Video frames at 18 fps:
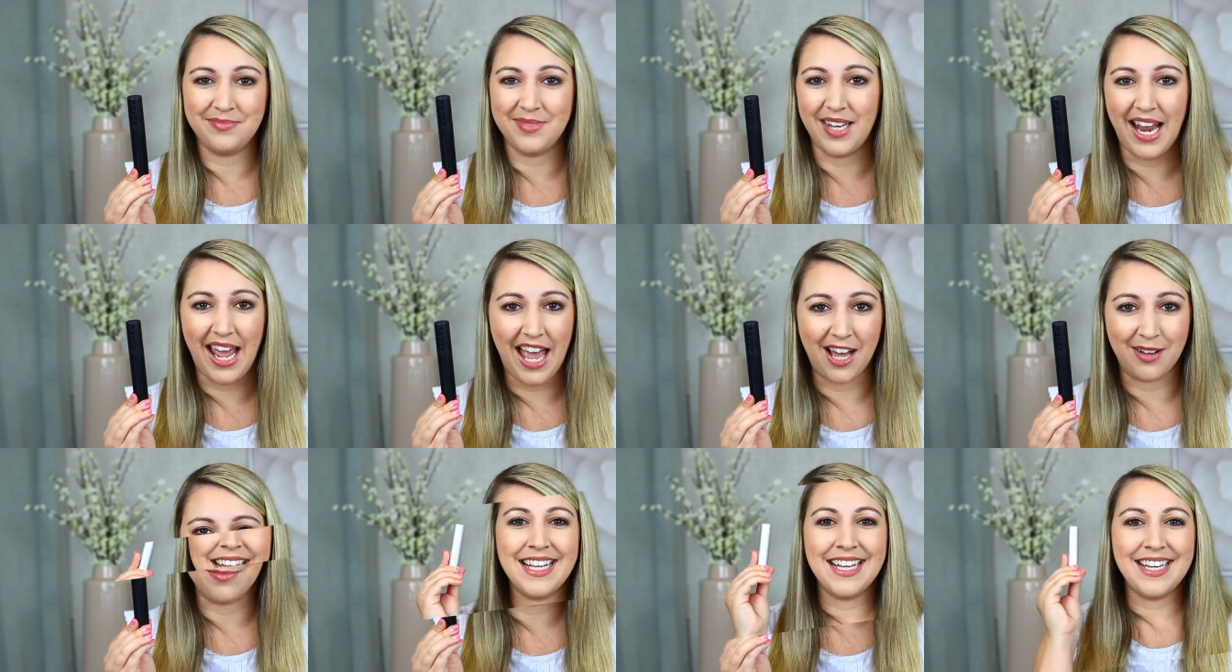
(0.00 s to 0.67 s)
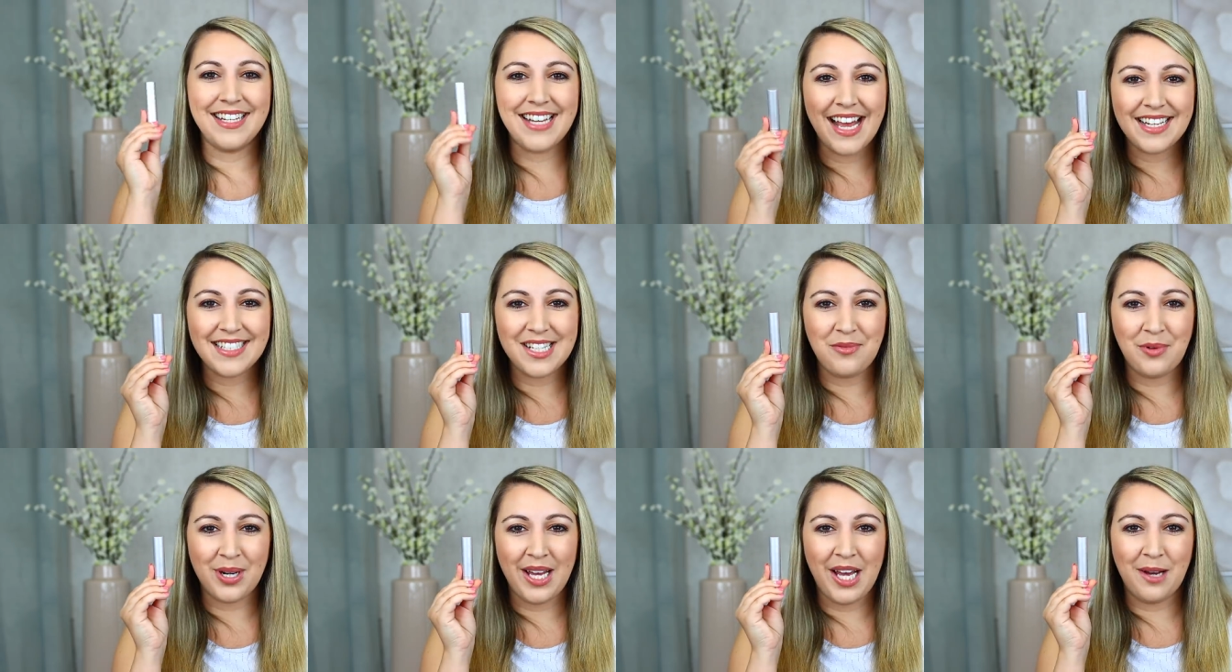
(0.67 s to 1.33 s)
nah. Next,
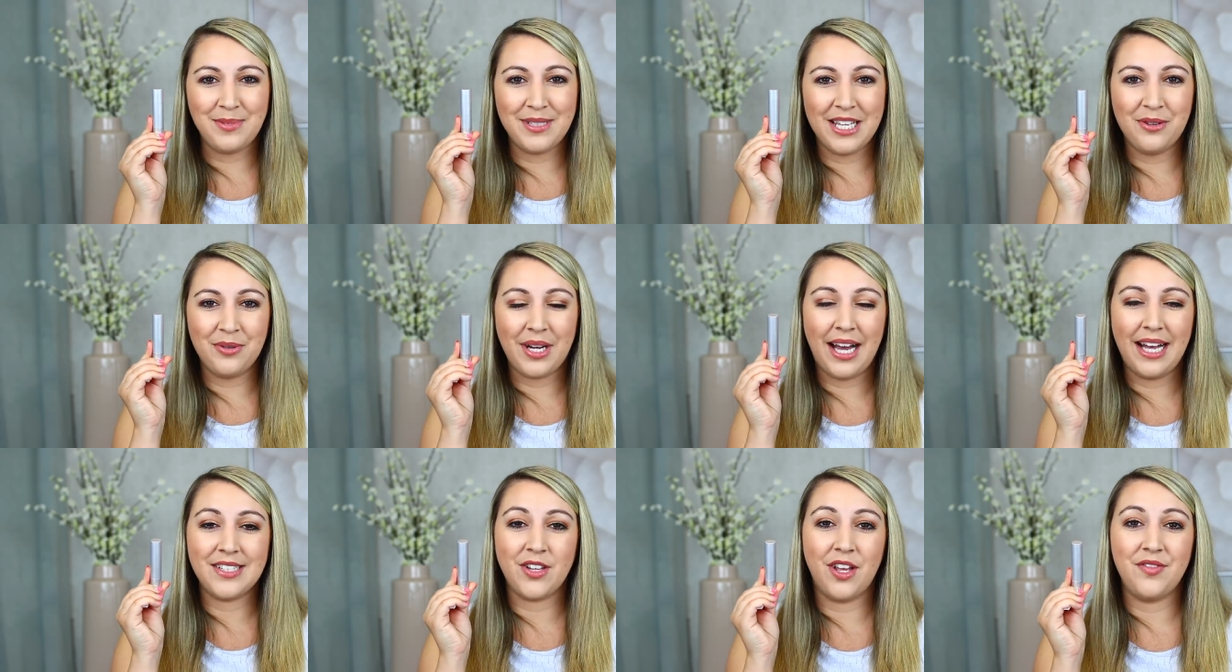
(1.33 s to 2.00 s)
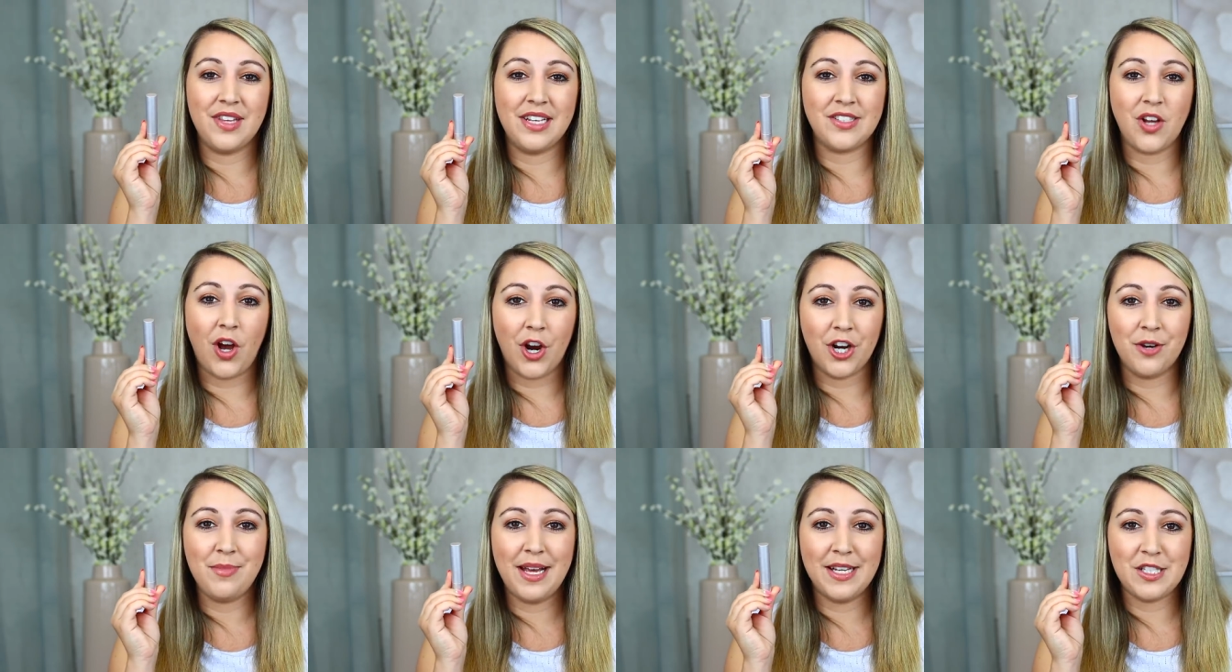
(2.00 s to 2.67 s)
I want to update you guys on this
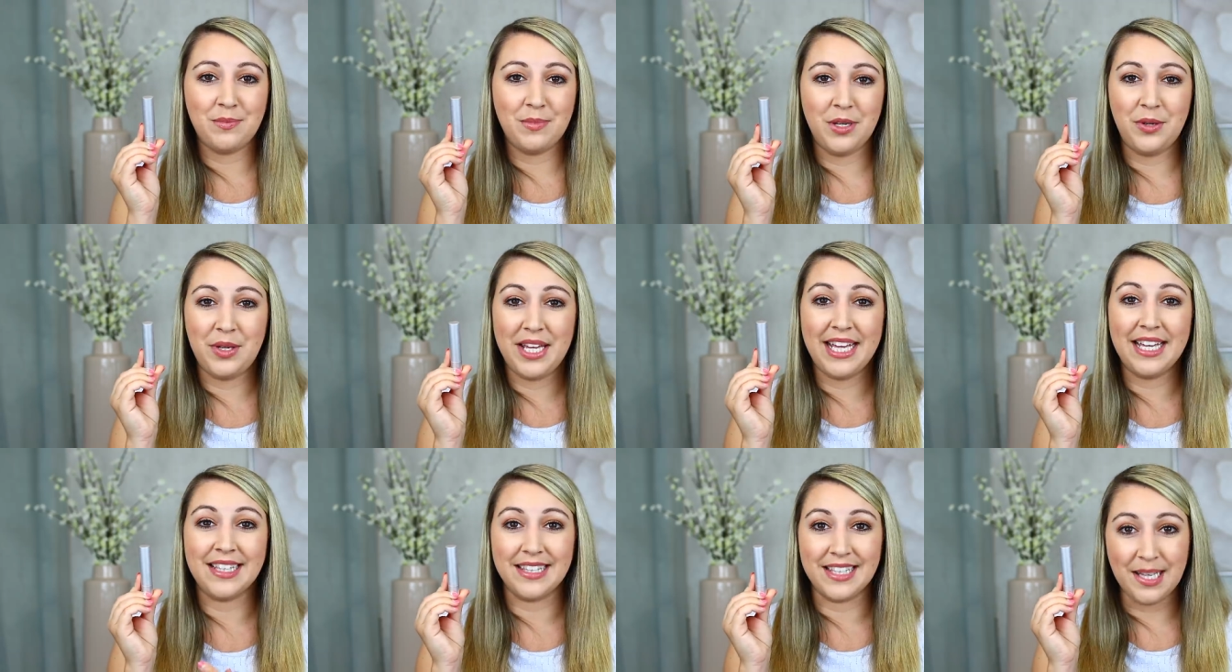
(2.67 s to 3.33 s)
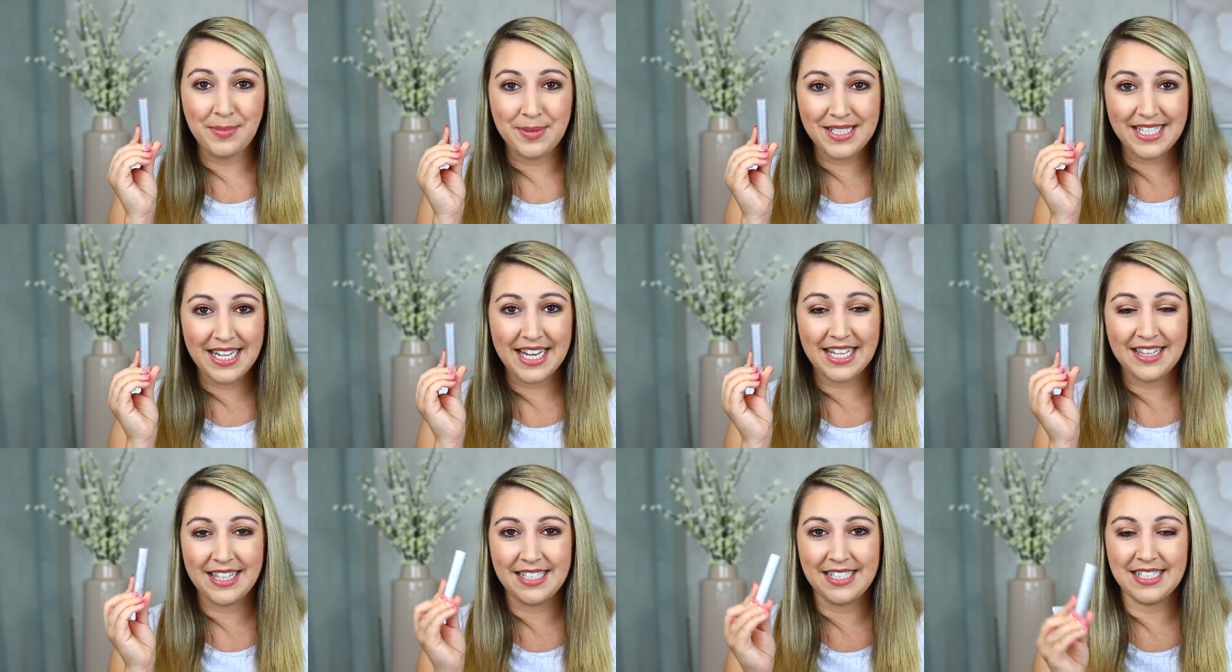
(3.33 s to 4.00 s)
RMS Beauty
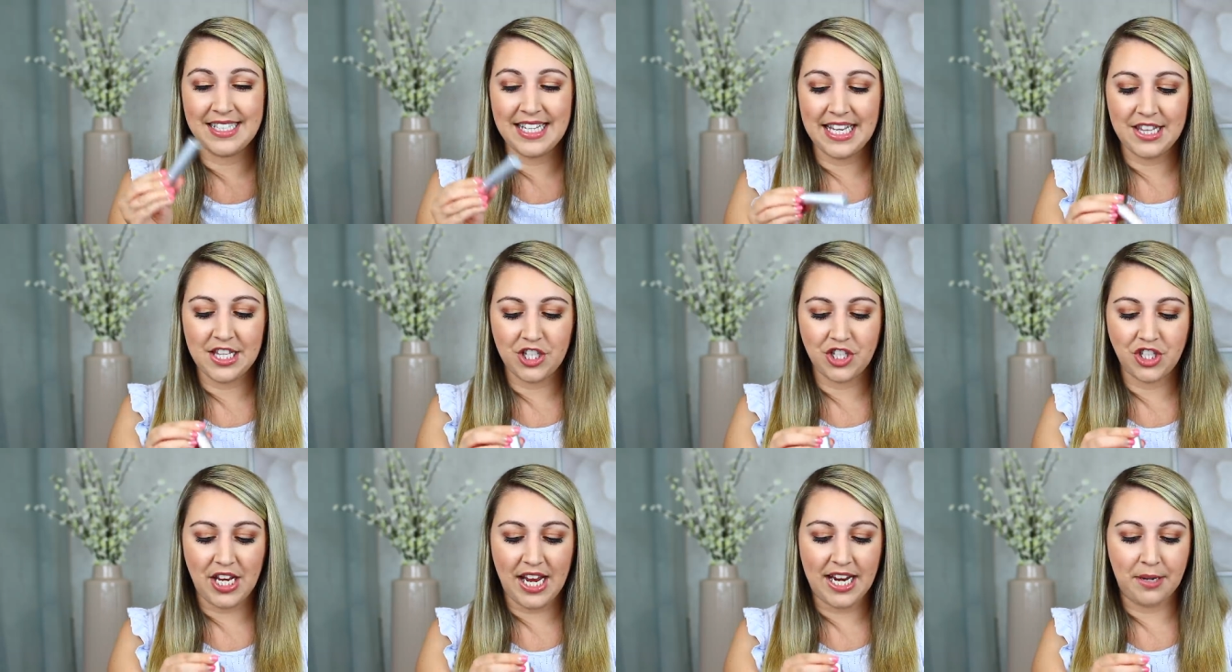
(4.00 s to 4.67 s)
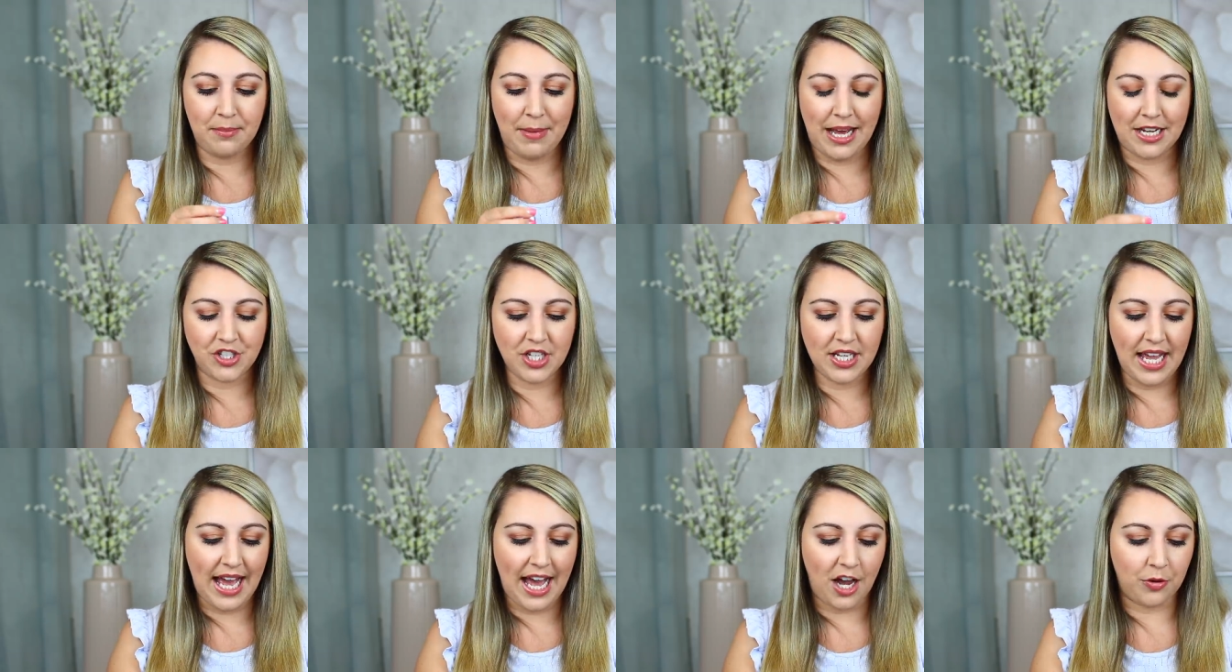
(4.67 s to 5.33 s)
lipstick. This is in the shade
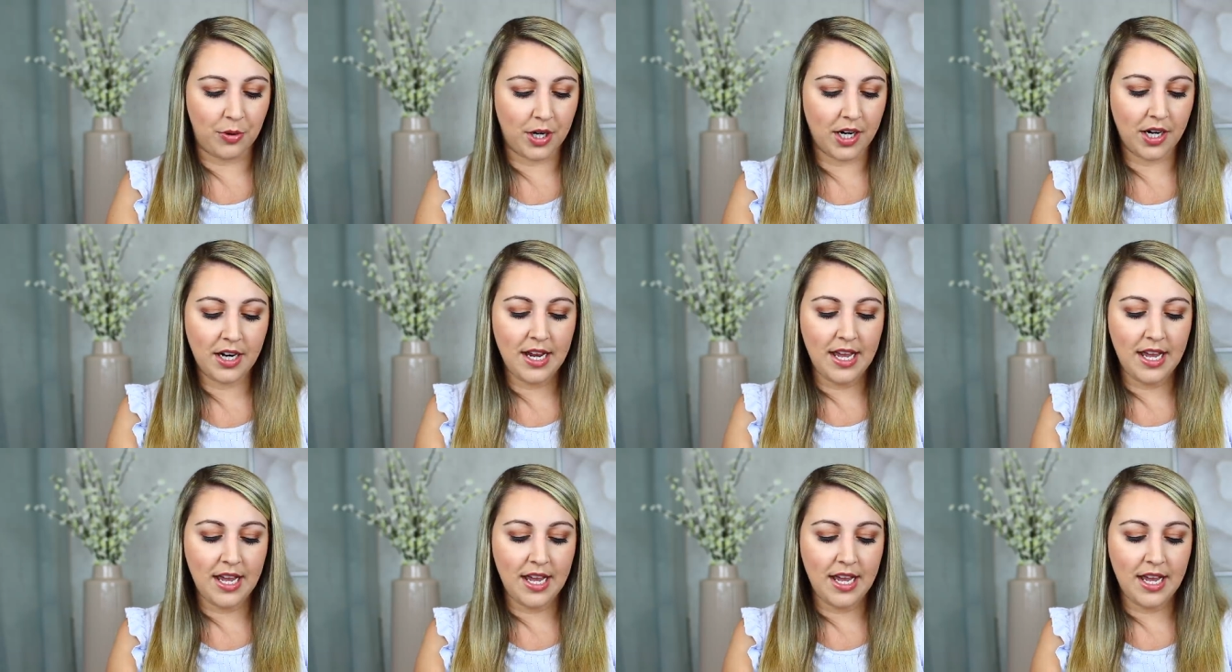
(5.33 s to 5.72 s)
Magic Hour,